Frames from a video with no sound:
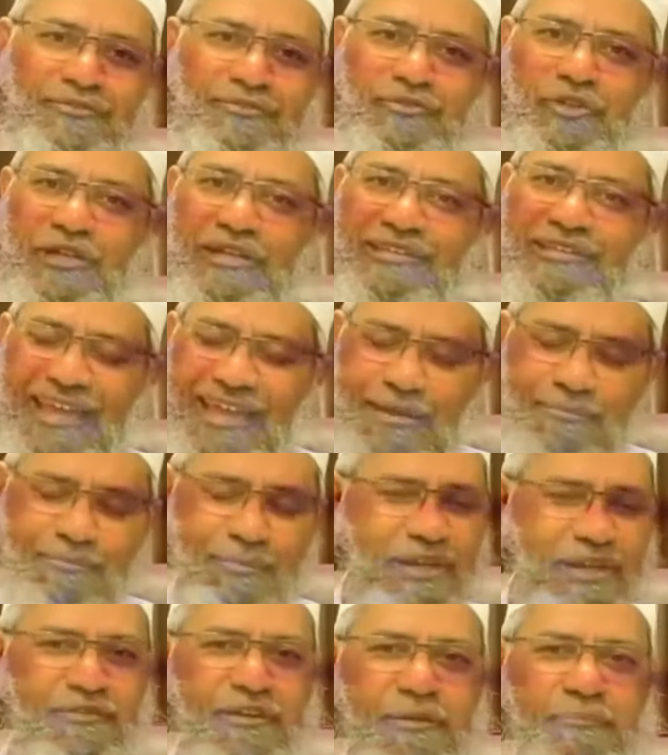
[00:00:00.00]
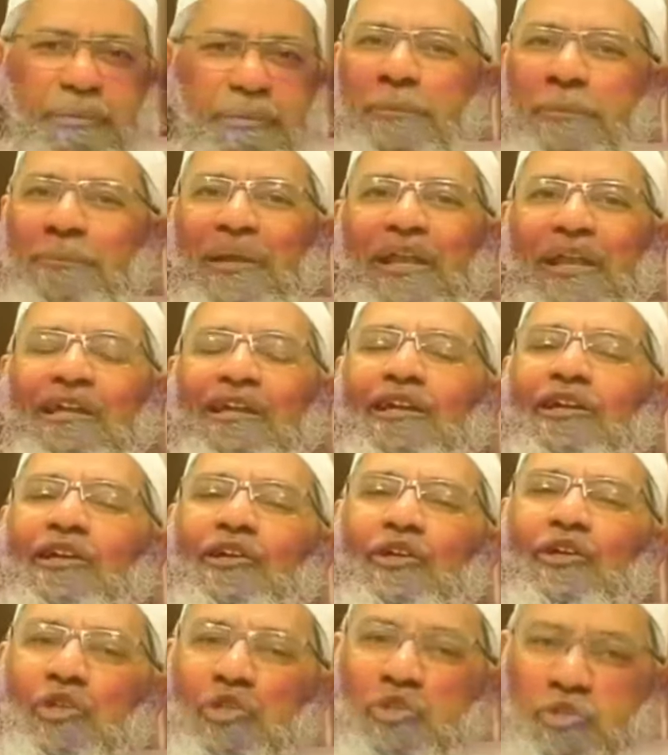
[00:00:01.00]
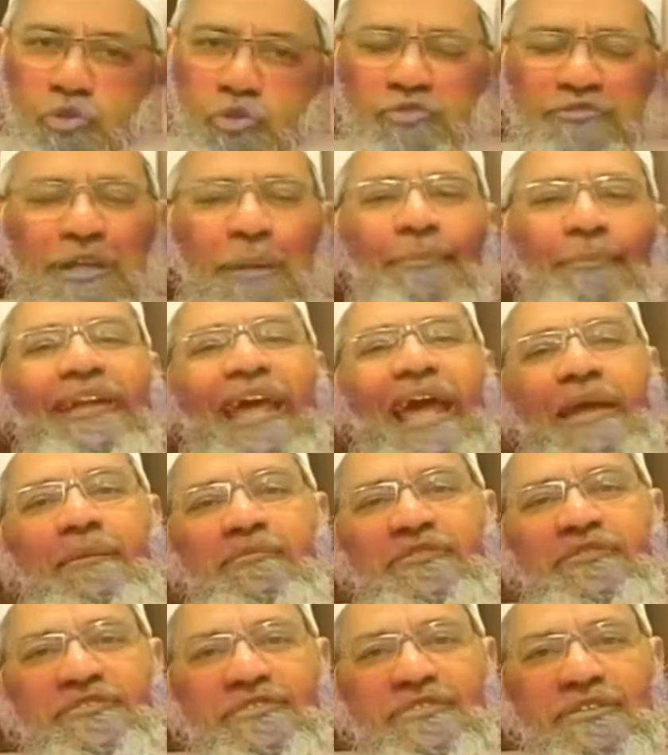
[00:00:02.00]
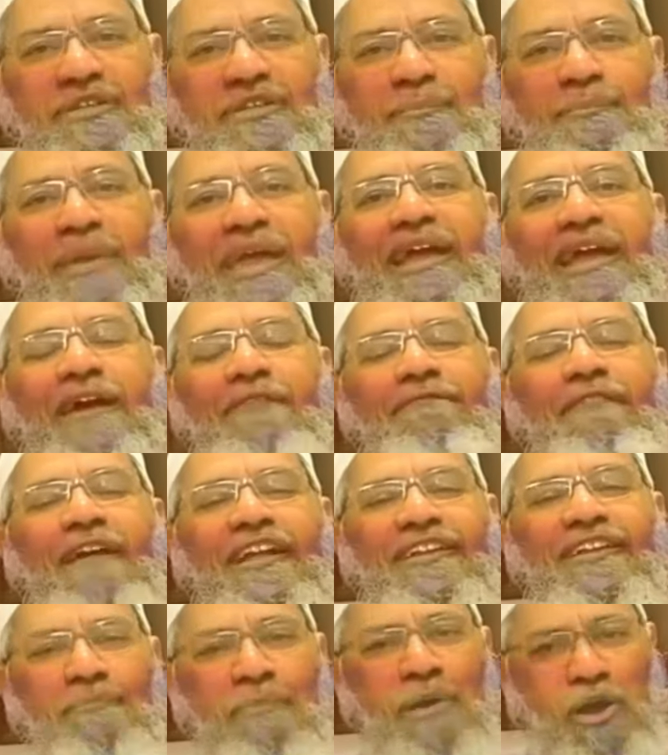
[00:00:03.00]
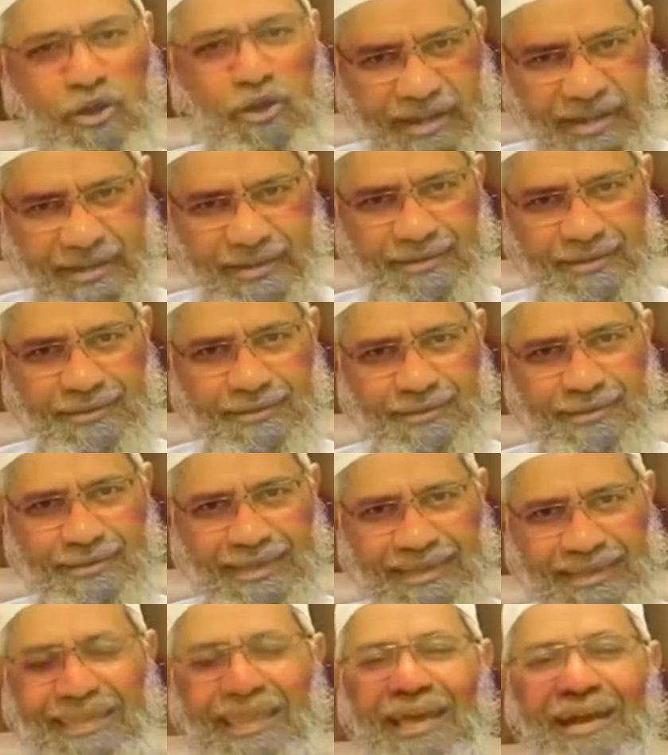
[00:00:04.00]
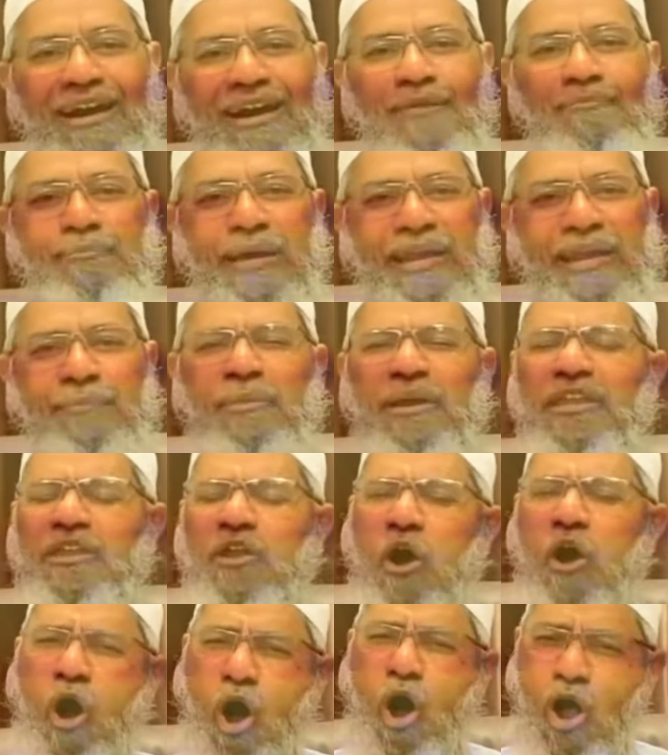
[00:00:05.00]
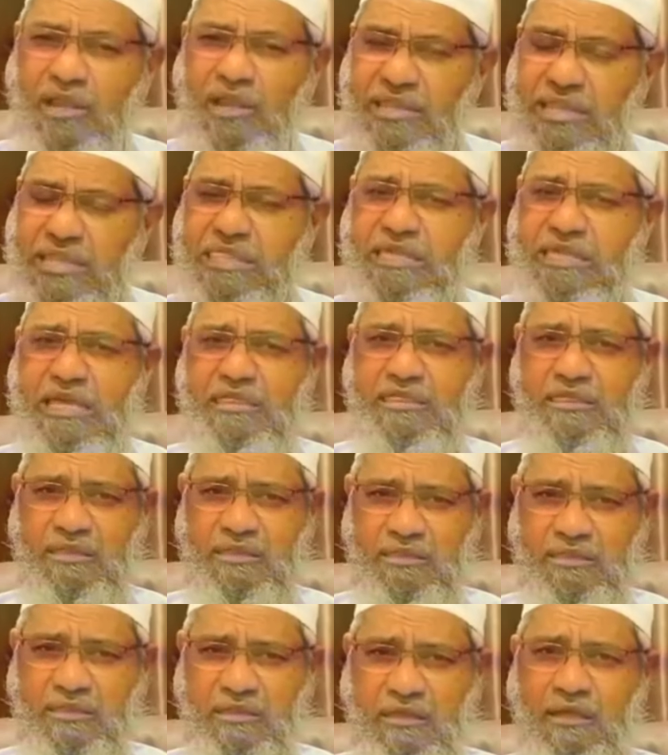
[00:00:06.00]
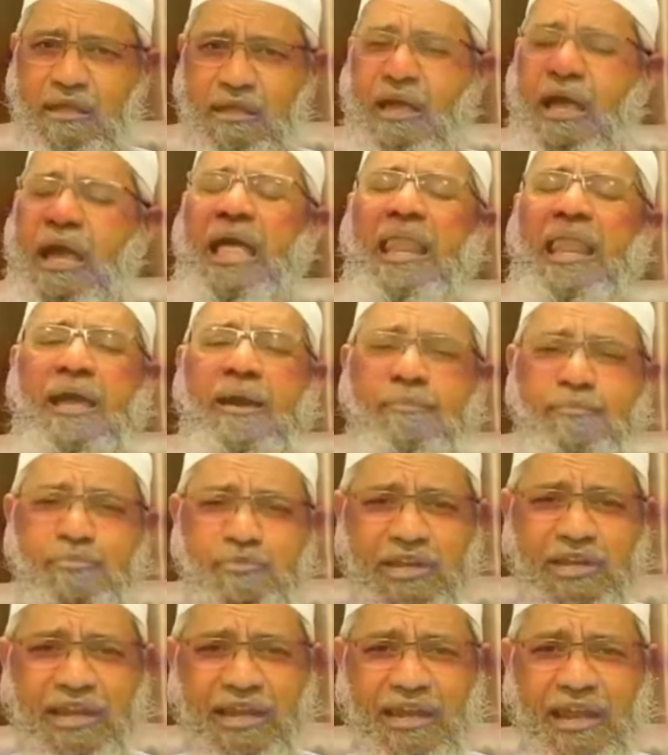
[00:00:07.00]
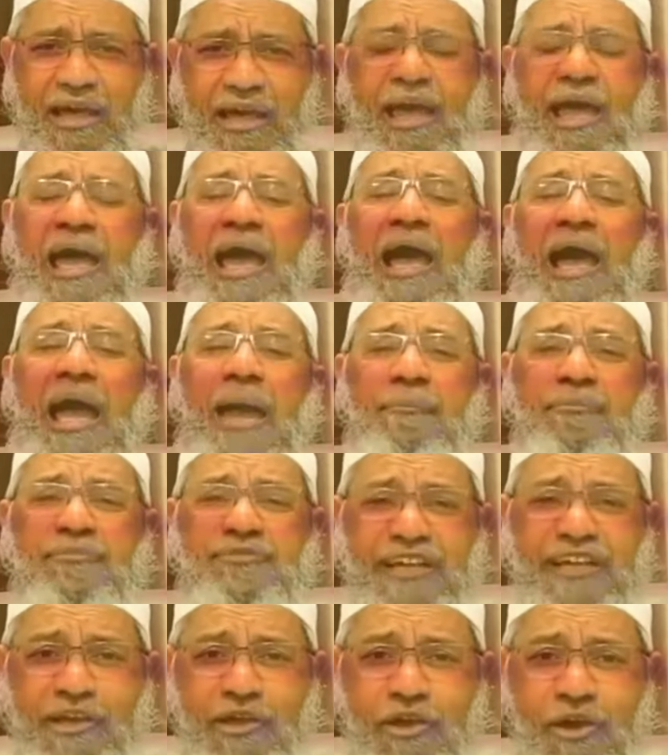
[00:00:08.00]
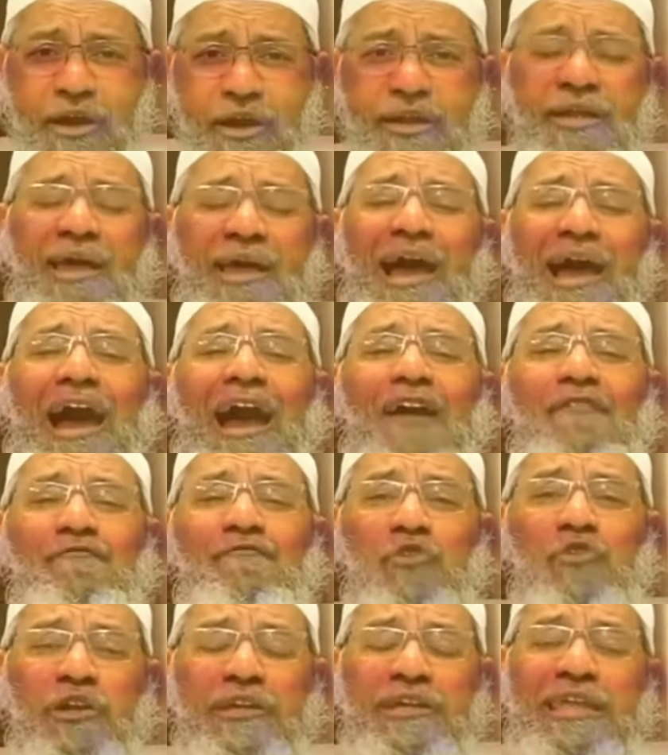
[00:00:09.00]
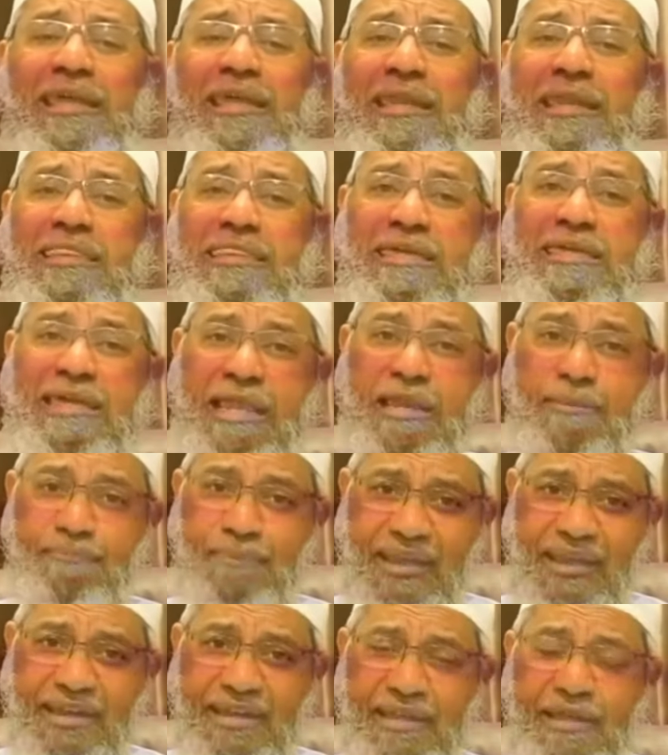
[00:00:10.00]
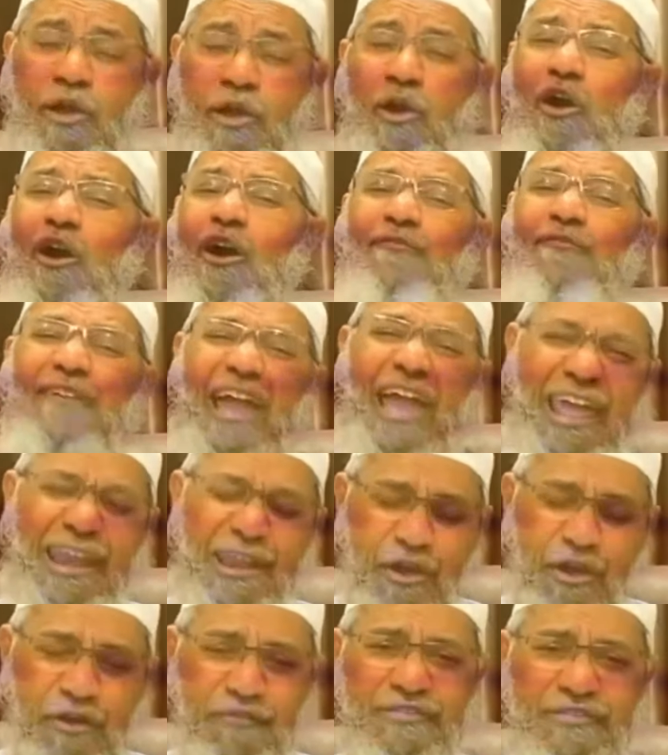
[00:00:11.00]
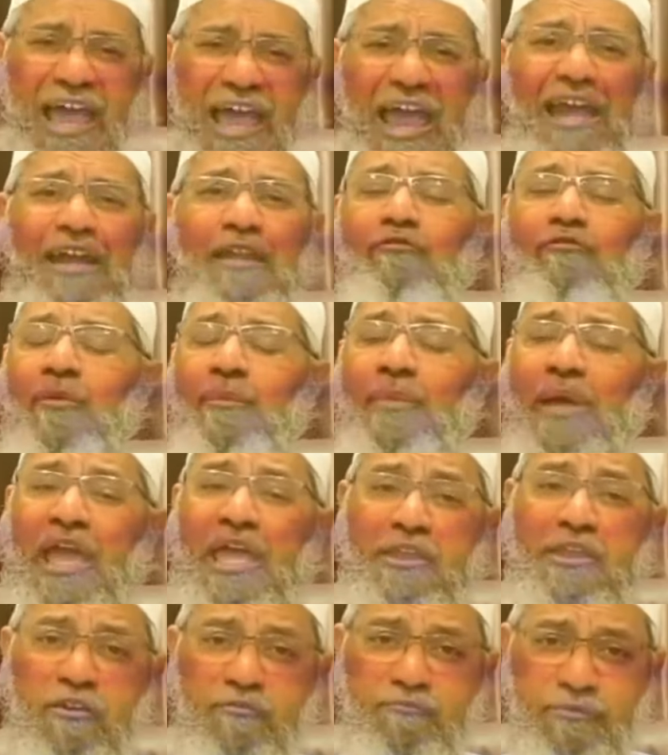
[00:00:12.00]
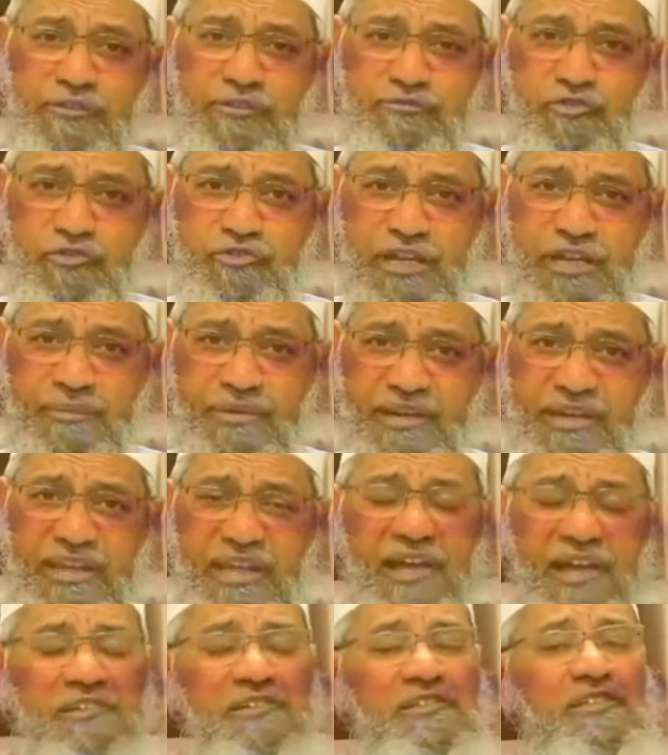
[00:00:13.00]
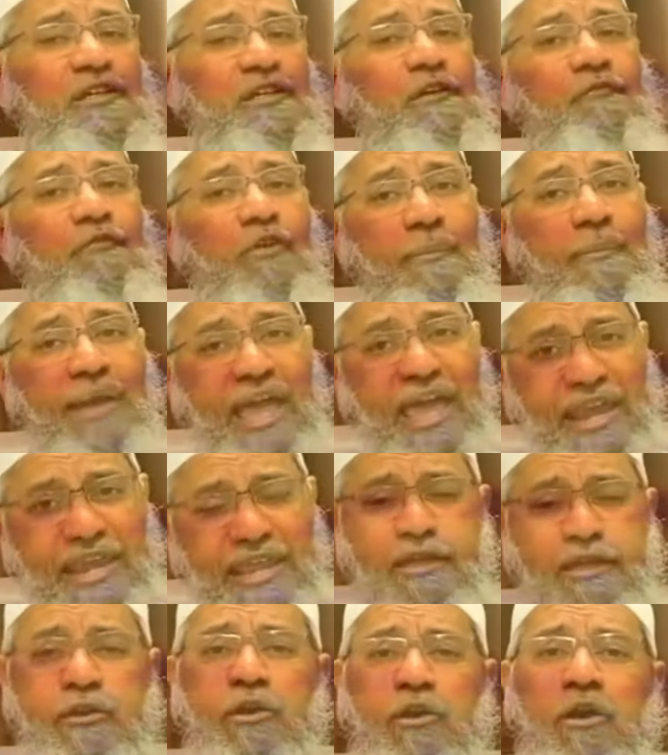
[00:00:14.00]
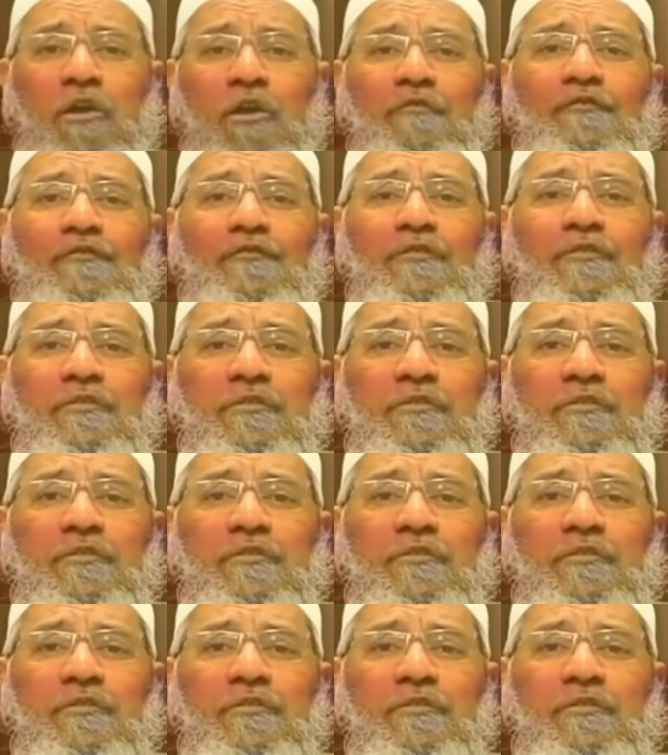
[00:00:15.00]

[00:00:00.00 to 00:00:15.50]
So the in-between people do sometimes make a fast buck on it. They earn money, but all these cases, alhamdulillah, I am secured. I have not taken a single penny of any of the ads from any of my social media, from any of